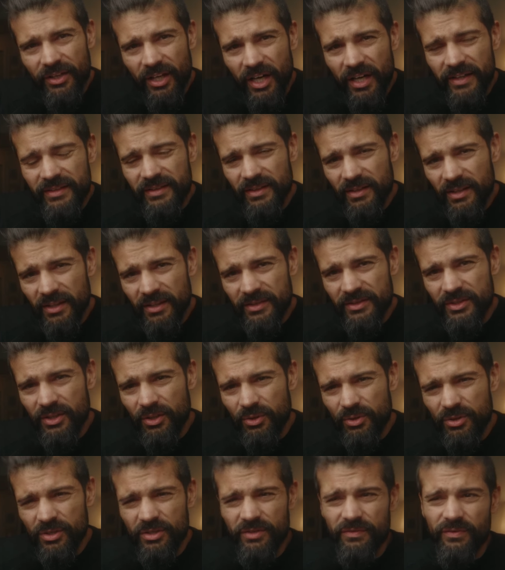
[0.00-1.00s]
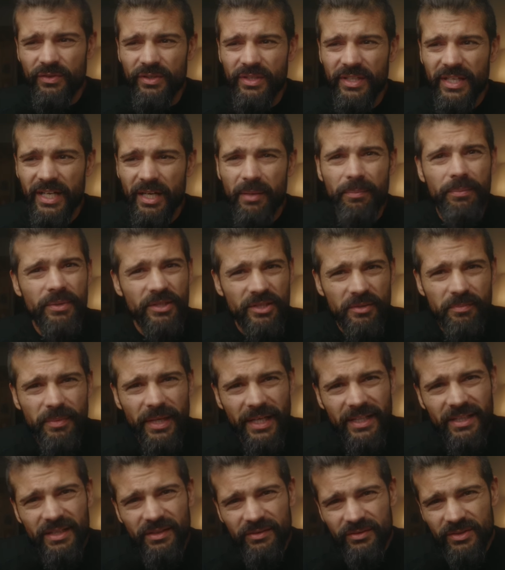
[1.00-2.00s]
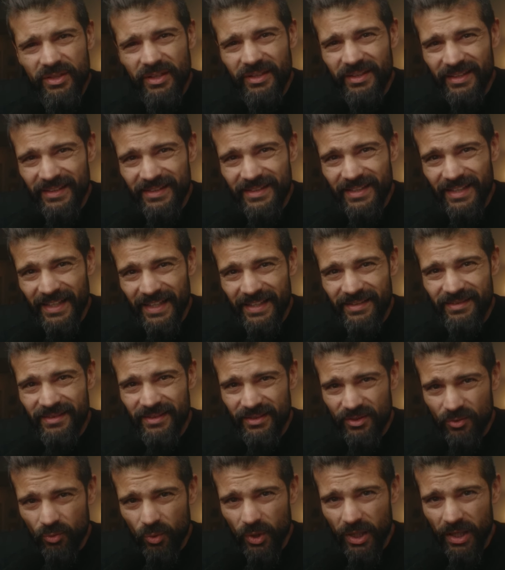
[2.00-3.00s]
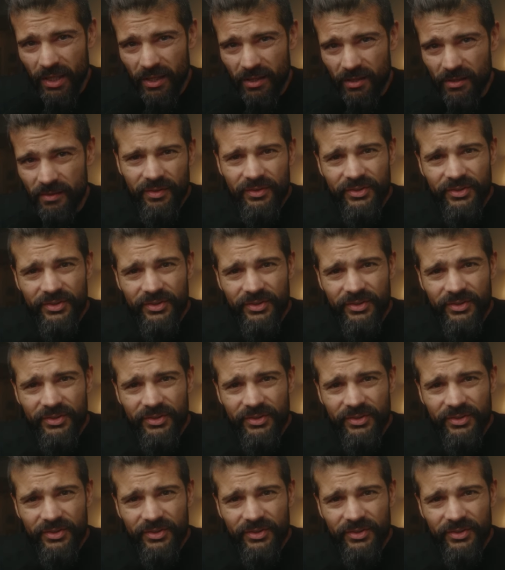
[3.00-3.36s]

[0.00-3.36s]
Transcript: Noctilux owners for their perspectives on this lens as well.